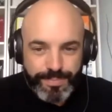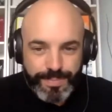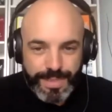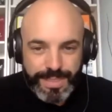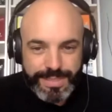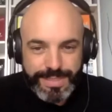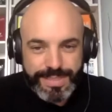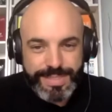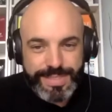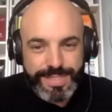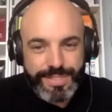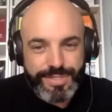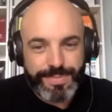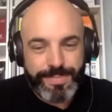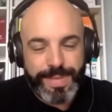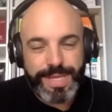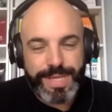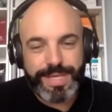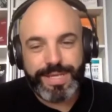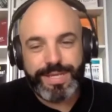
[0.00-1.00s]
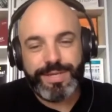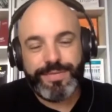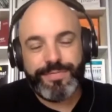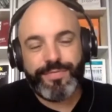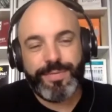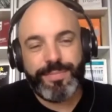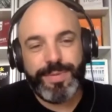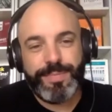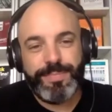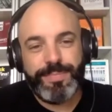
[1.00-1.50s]
decision making
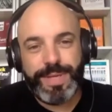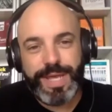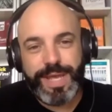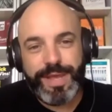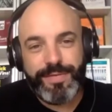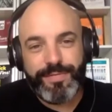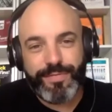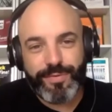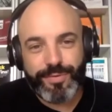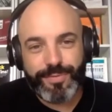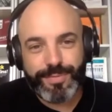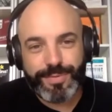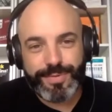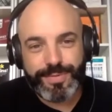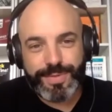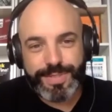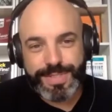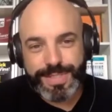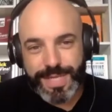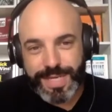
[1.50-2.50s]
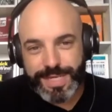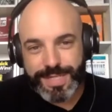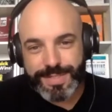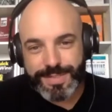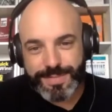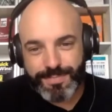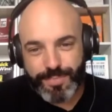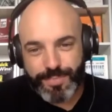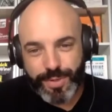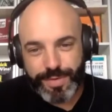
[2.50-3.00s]
from a behavioral
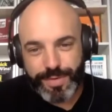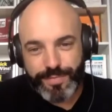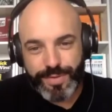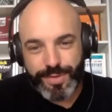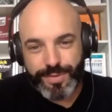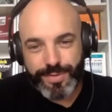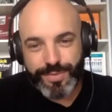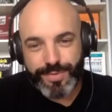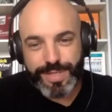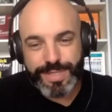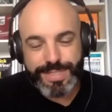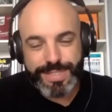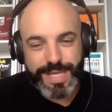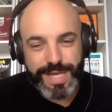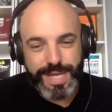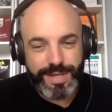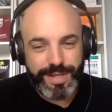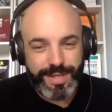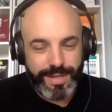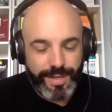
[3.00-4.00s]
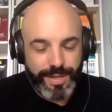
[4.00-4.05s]
science point of view is that